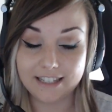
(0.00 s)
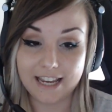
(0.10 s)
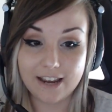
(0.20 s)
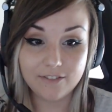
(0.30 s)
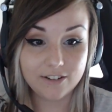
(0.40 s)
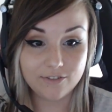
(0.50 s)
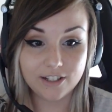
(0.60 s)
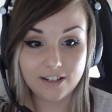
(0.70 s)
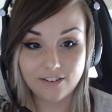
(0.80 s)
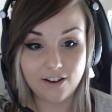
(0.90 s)
I haven't
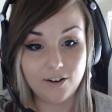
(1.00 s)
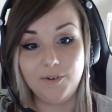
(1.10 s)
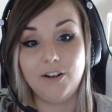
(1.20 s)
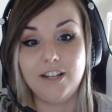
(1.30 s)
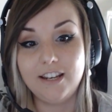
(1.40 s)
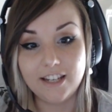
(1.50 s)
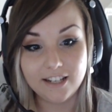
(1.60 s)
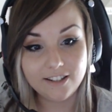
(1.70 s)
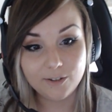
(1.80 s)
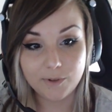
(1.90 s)
really thought about that yet,
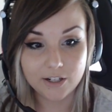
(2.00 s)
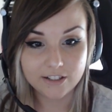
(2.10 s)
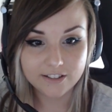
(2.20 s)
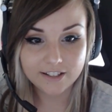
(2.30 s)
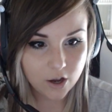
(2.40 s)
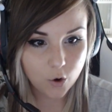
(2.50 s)
to be honest.